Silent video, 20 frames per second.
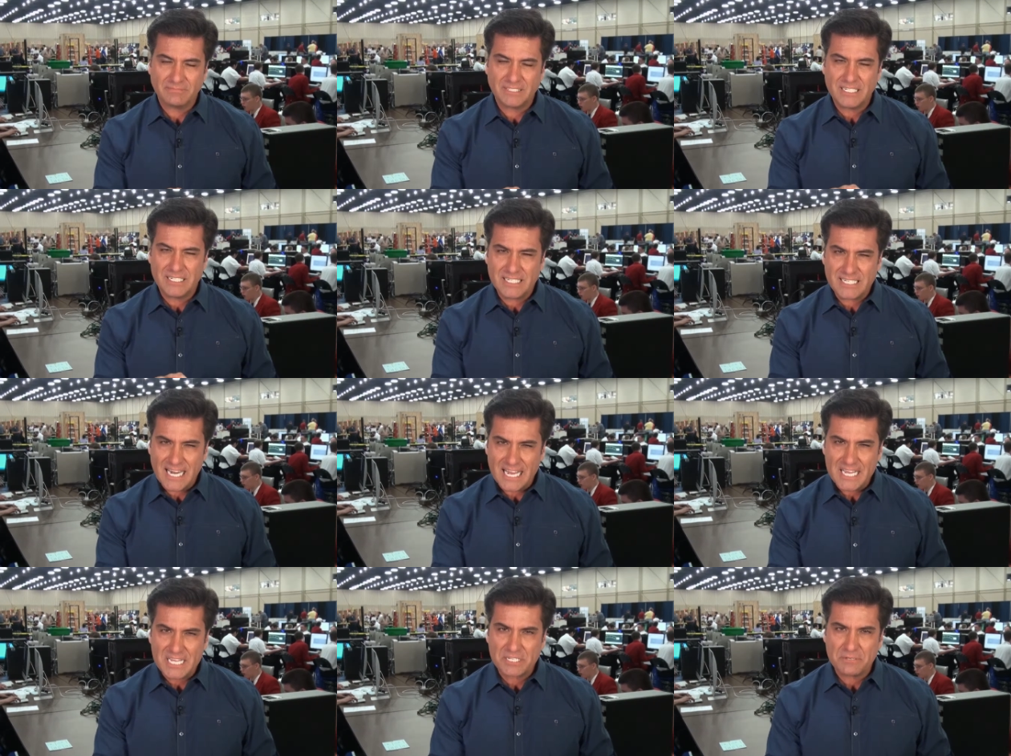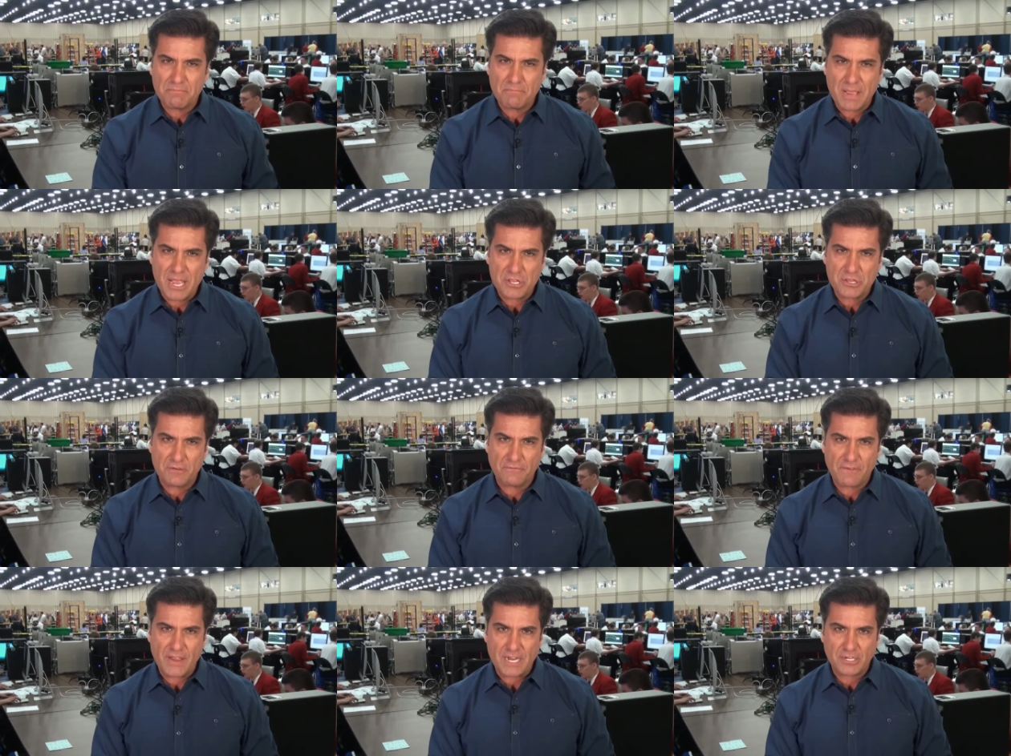Today's
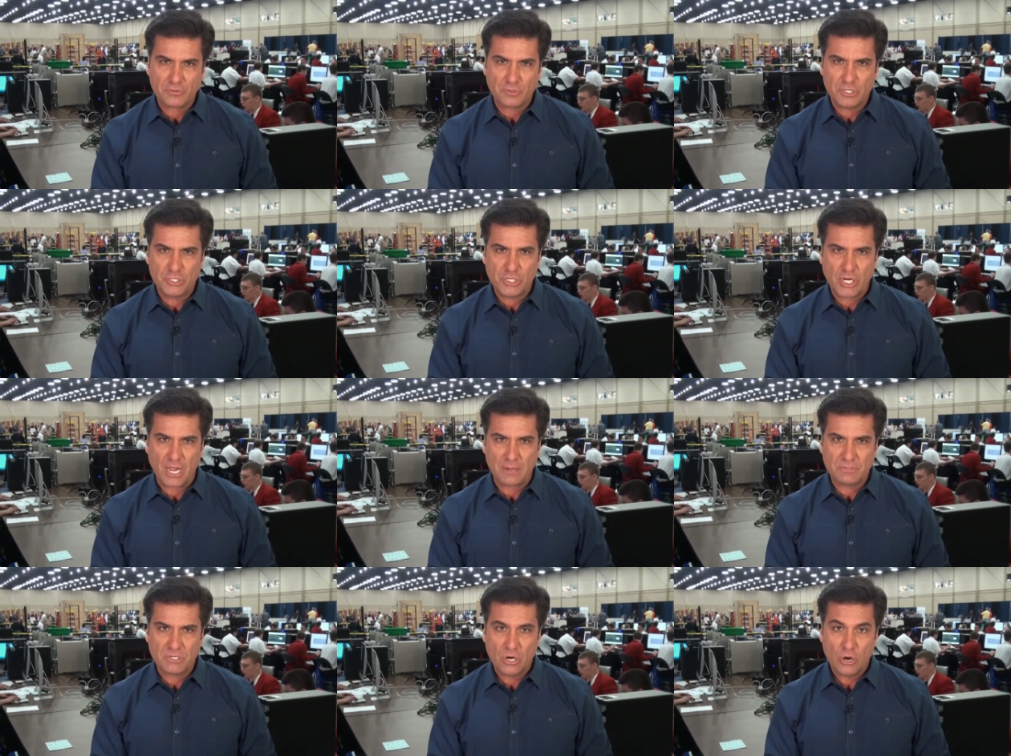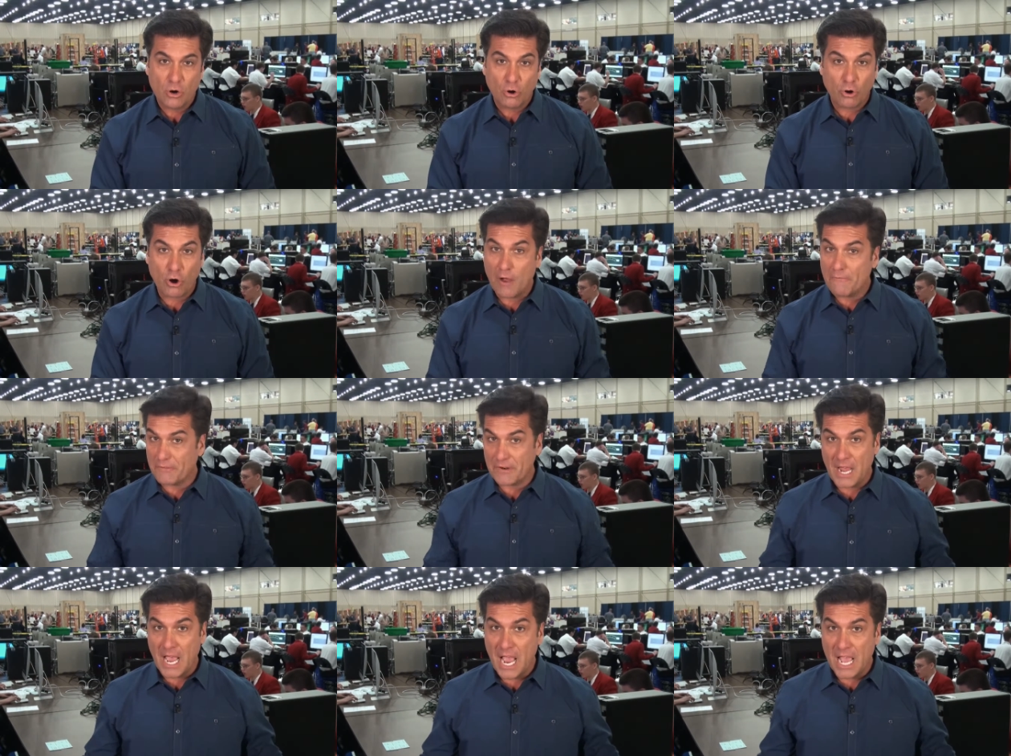manufacturing jobs are
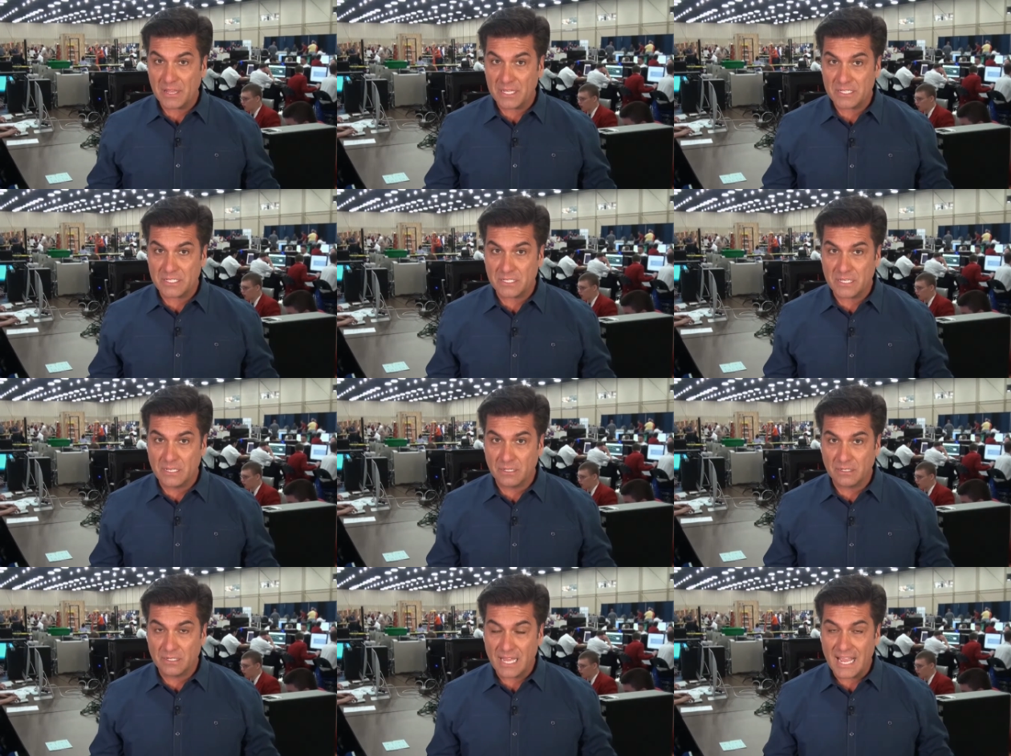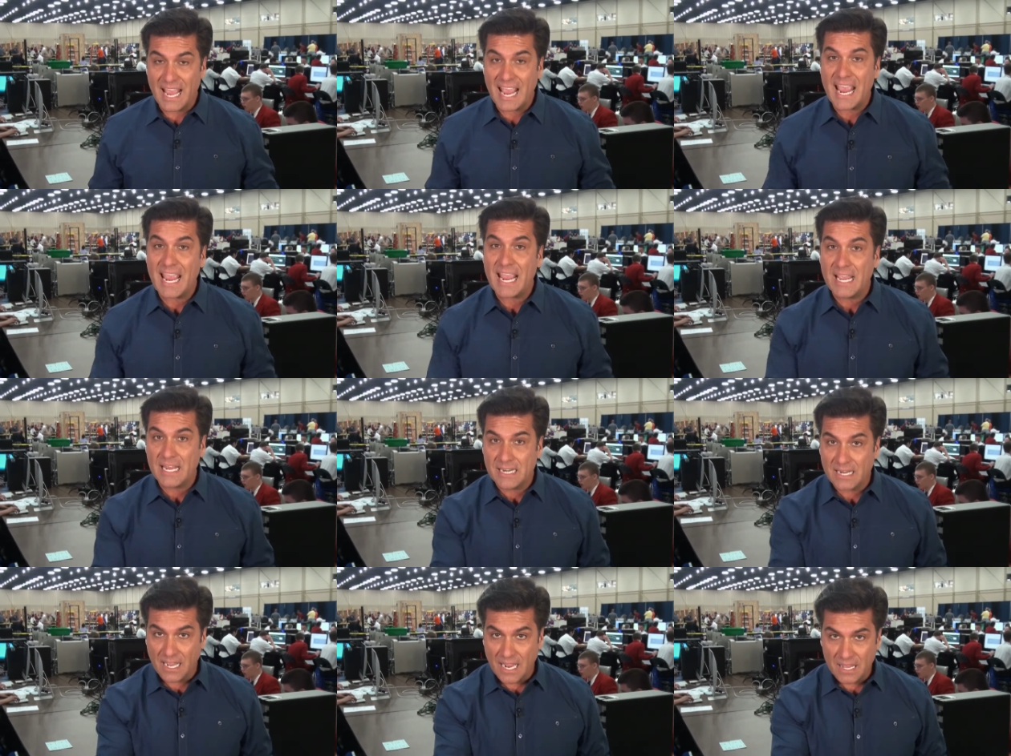often highly skilled
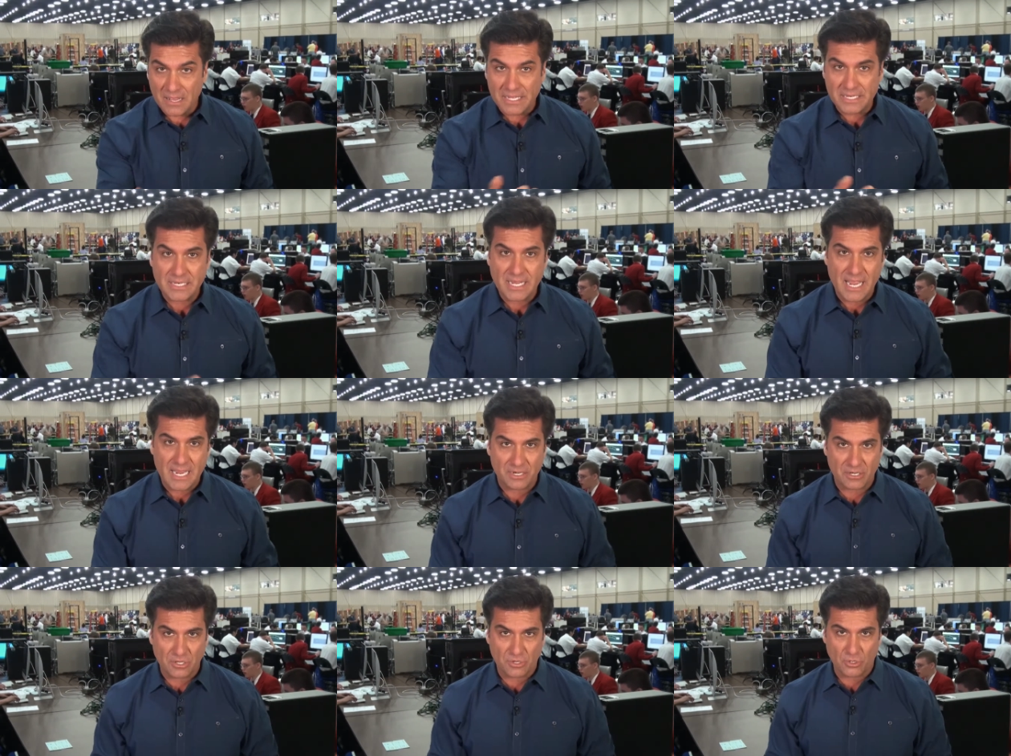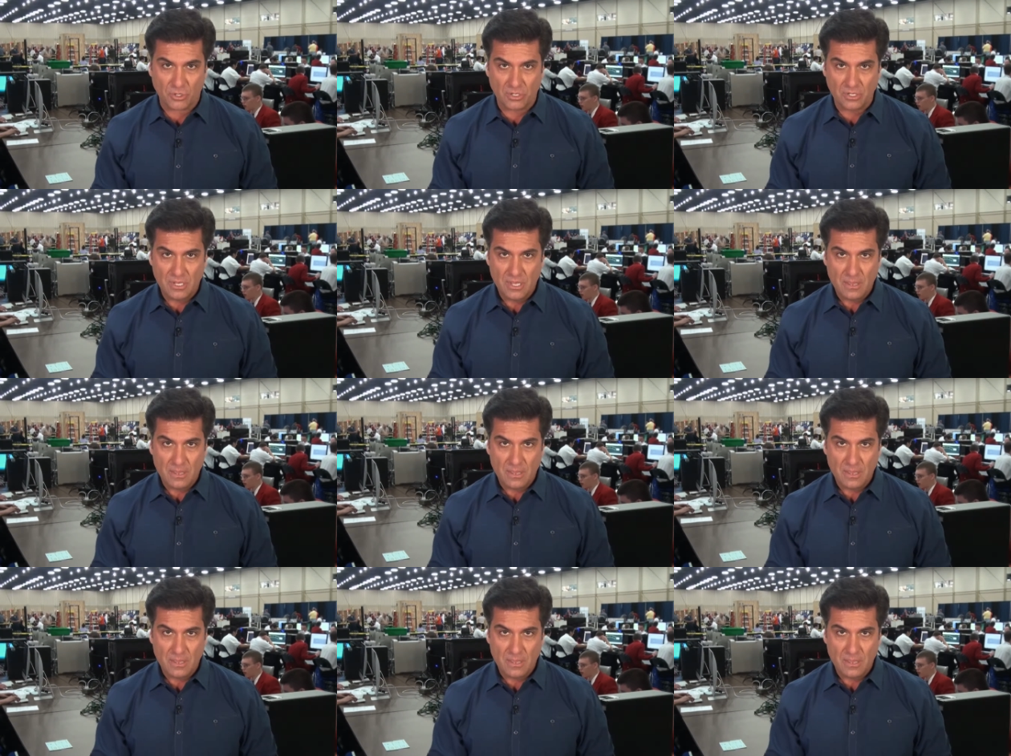and highly technical.